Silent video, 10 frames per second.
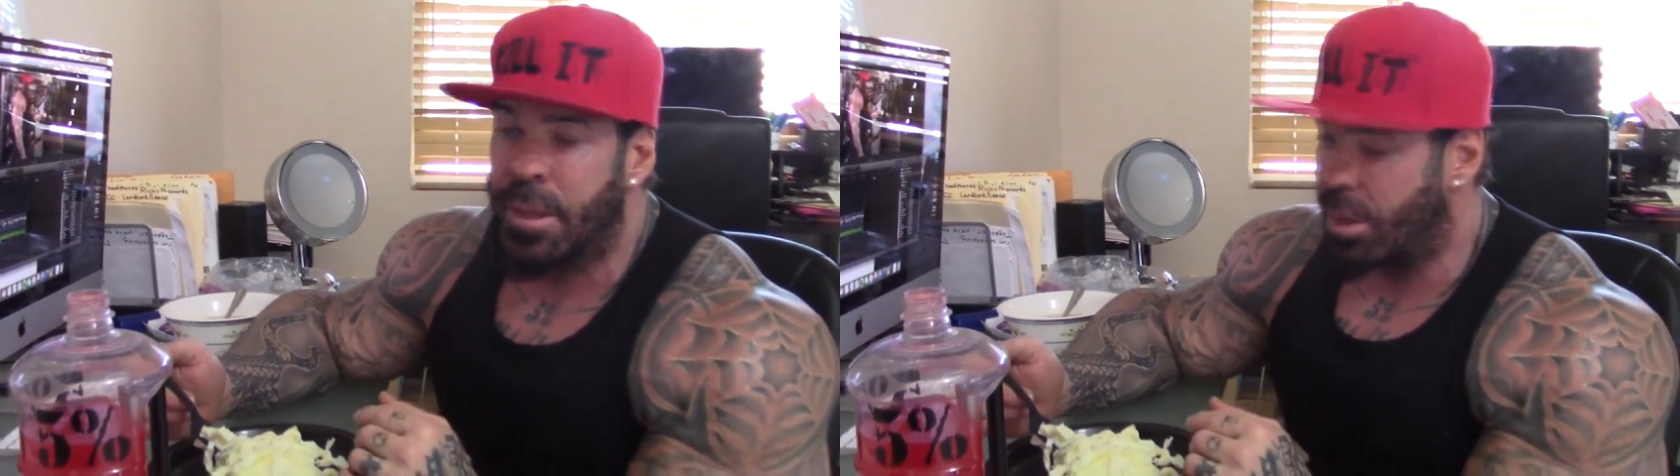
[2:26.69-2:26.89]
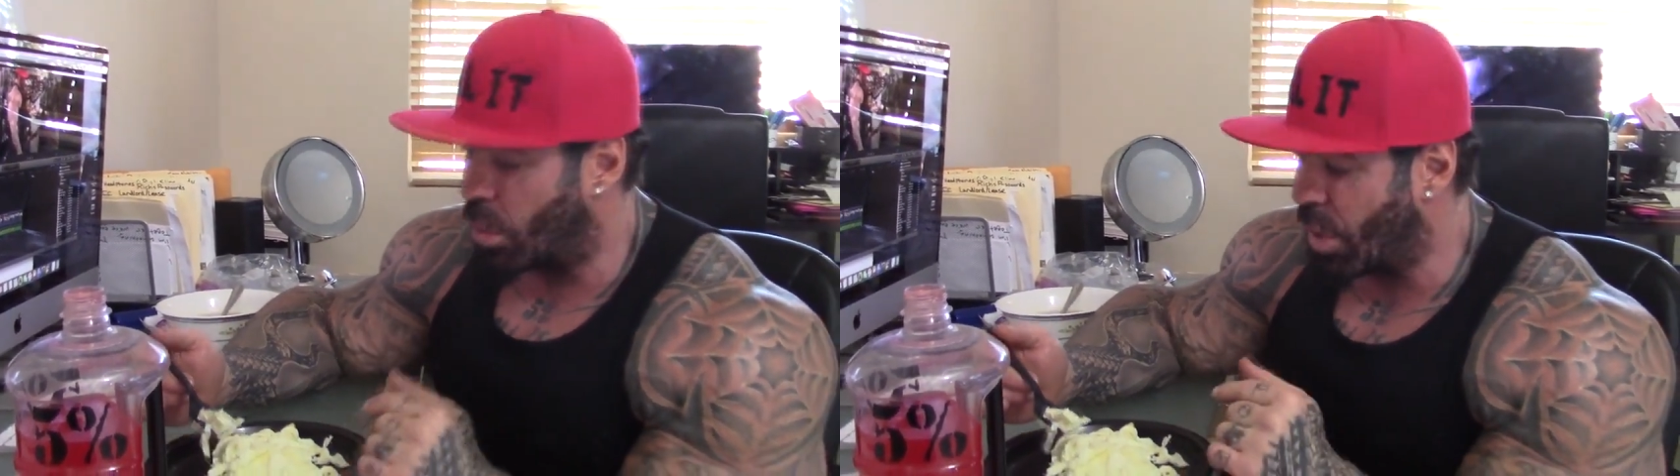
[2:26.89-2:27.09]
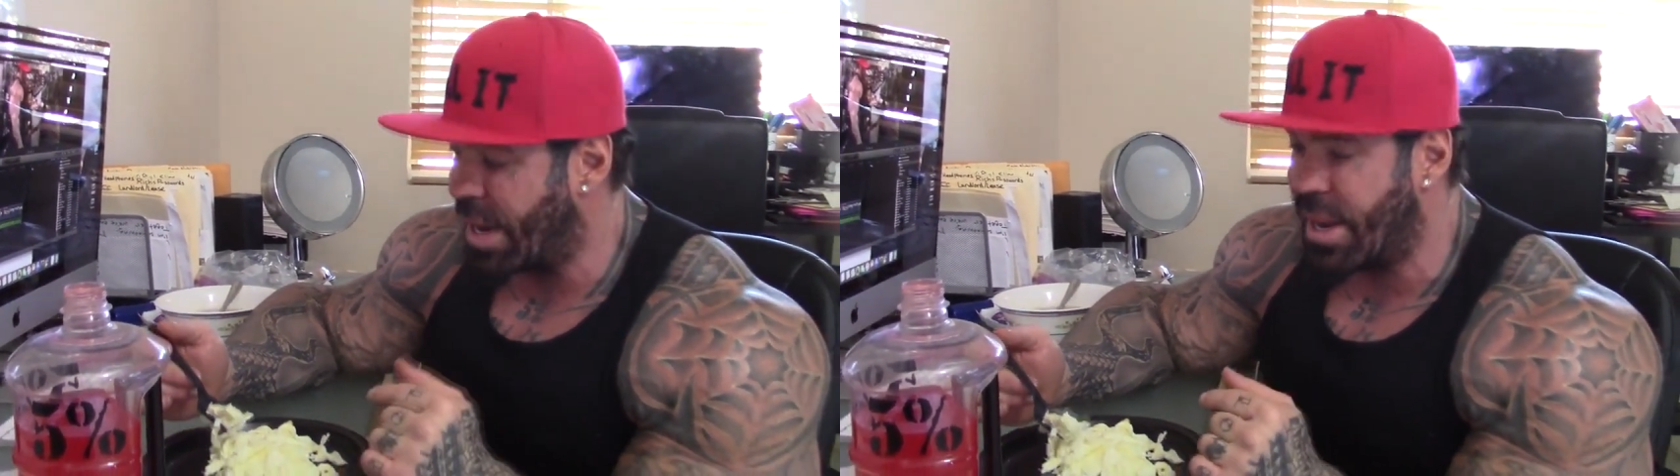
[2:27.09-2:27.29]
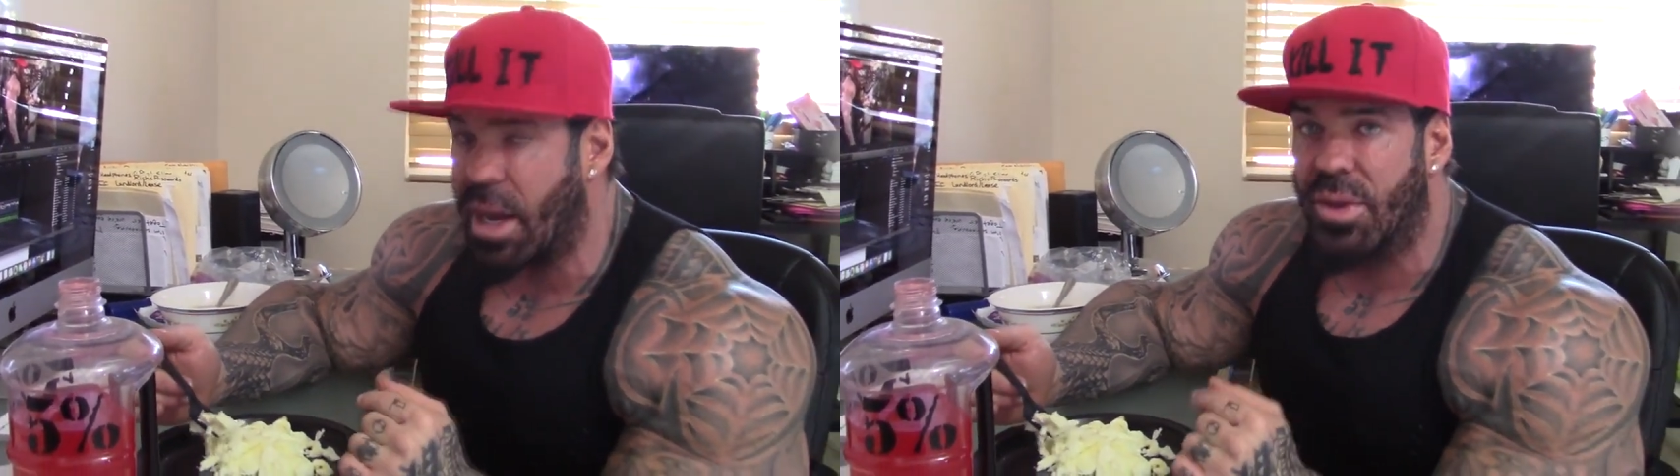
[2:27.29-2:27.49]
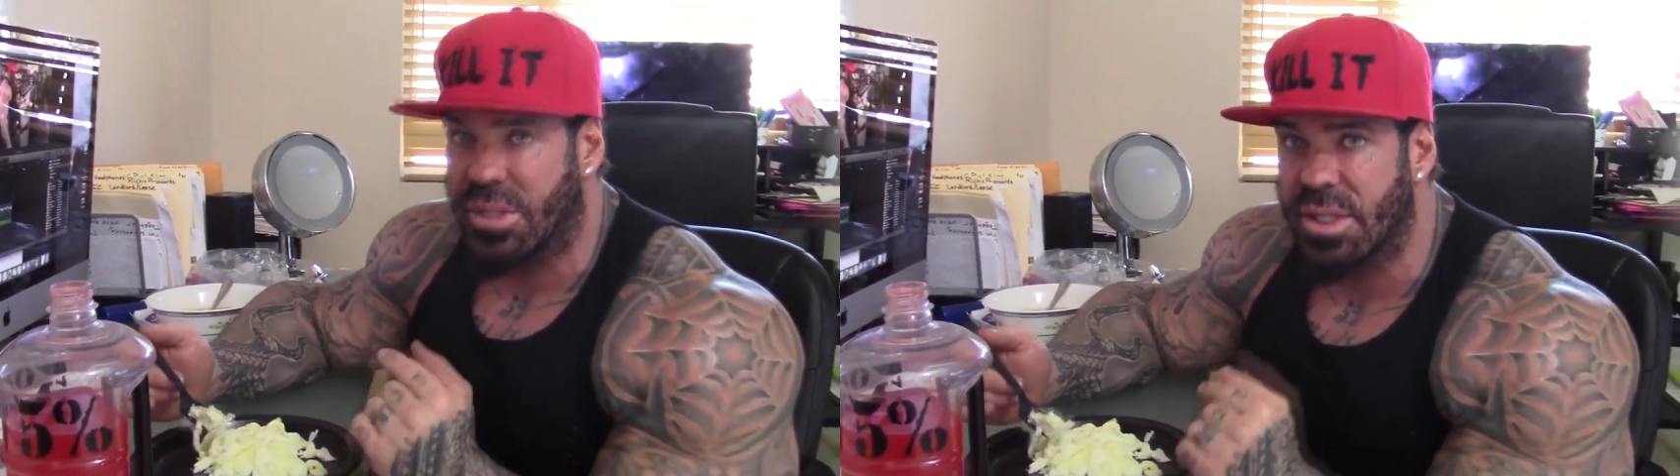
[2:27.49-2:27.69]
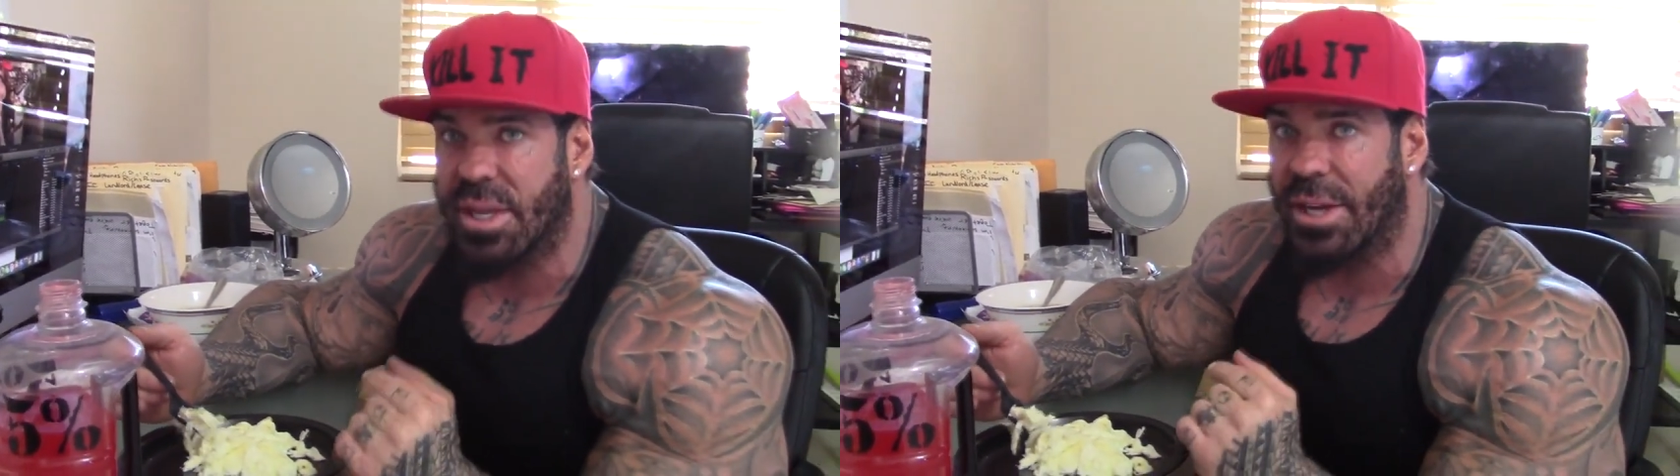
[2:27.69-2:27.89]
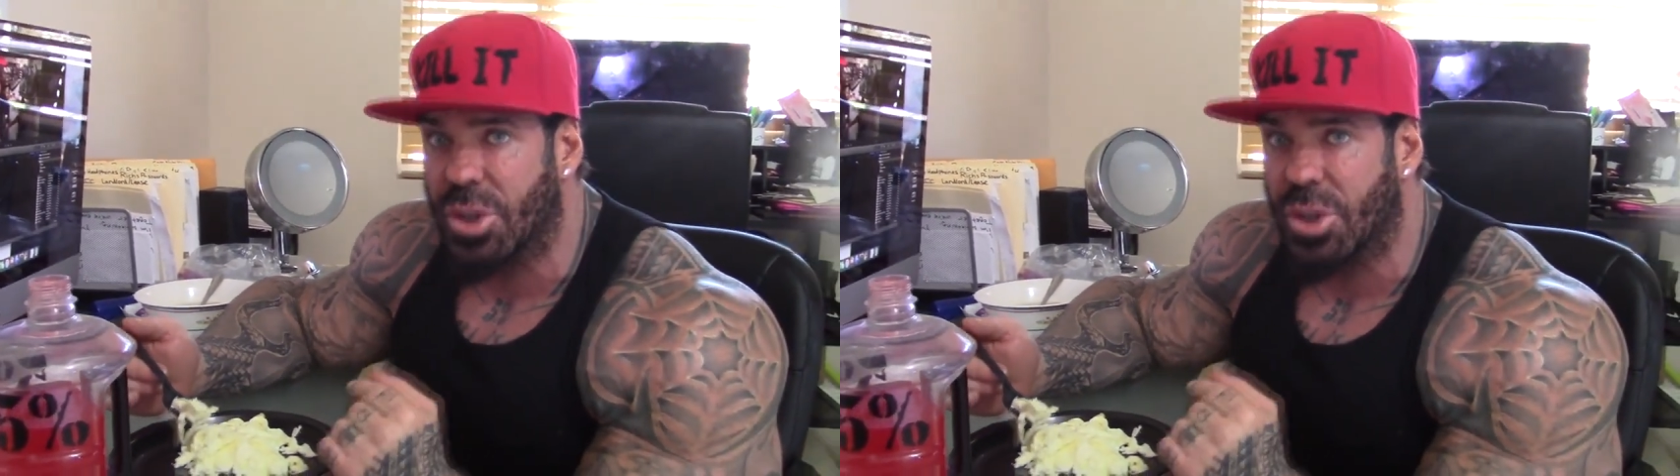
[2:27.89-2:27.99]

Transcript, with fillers: You know, right now this is like